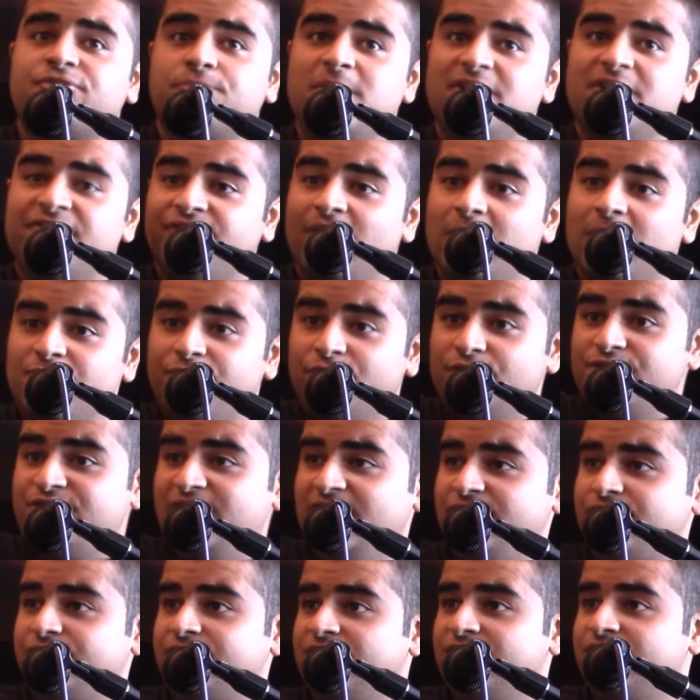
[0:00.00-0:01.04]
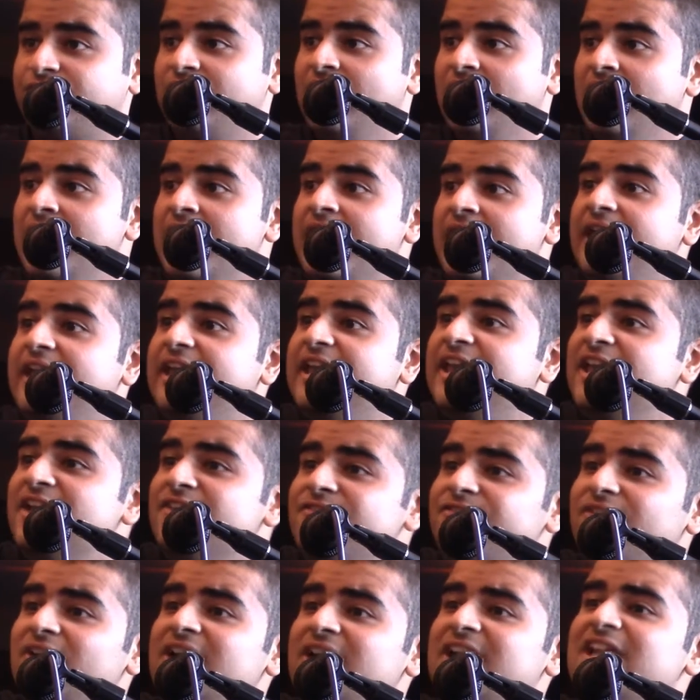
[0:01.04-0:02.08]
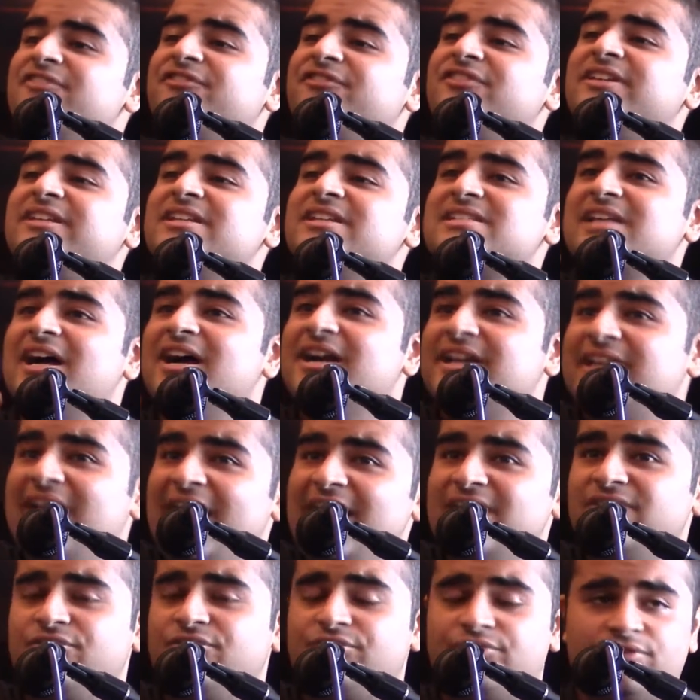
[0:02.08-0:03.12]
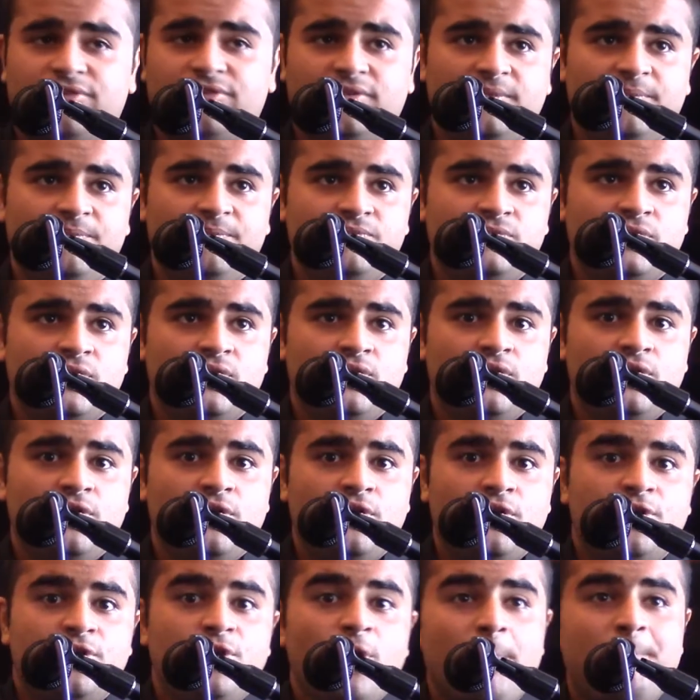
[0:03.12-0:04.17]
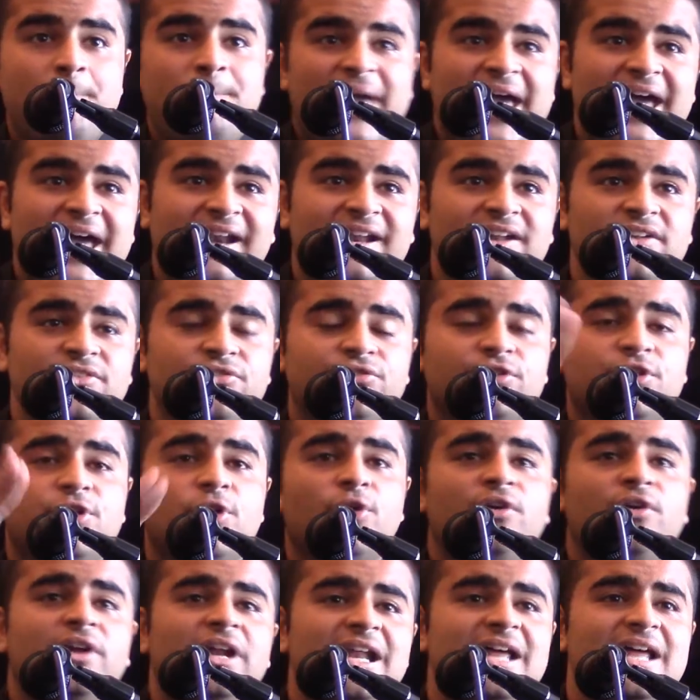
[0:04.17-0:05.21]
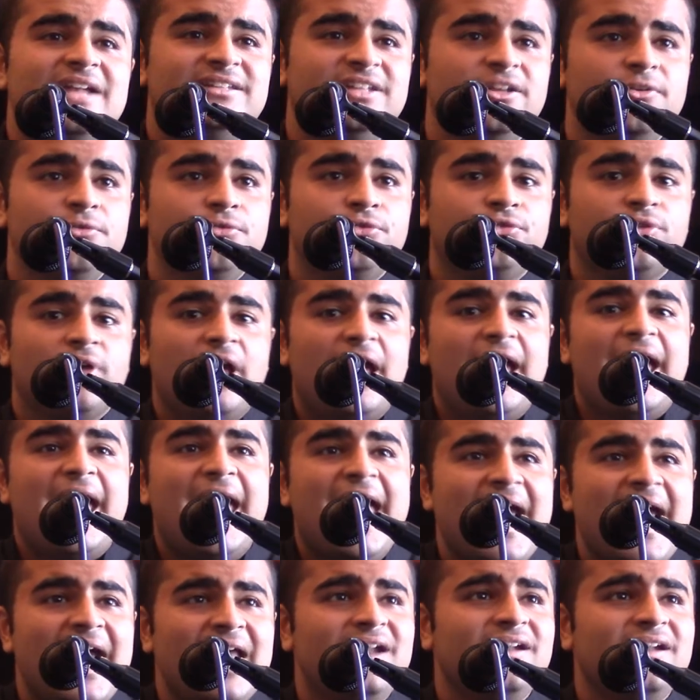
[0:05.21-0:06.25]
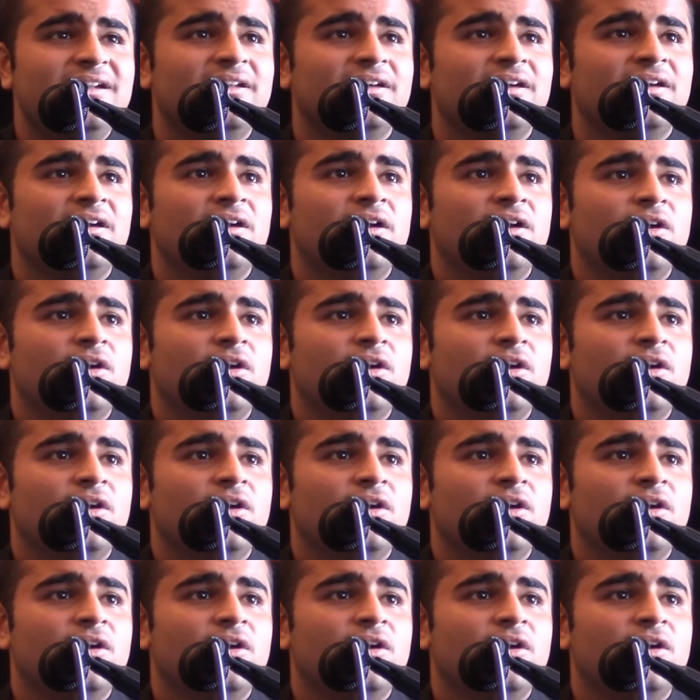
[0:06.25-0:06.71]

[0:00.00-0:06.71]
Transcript: be firm for justice, even if it is against your parents, your relatives, and